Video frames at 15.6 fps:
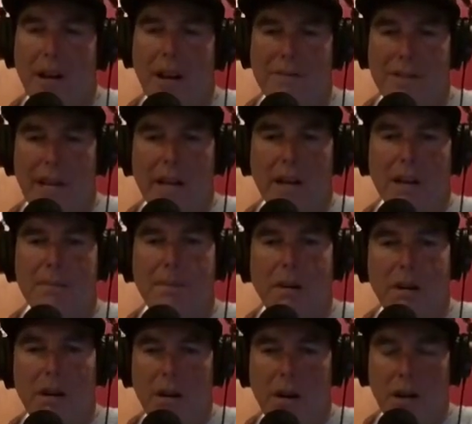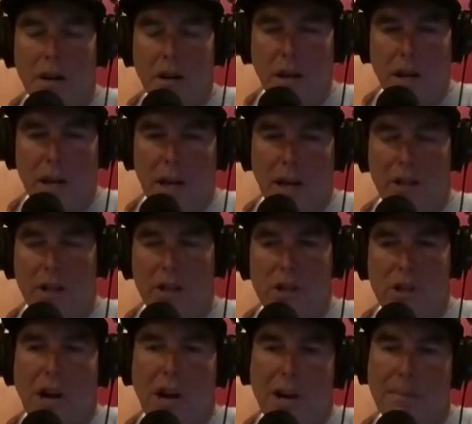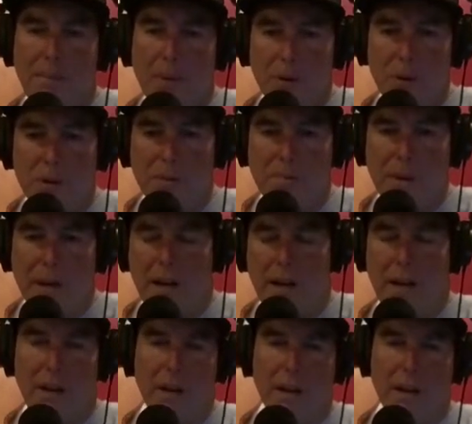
I've taken apart, and the shock bolts are bent.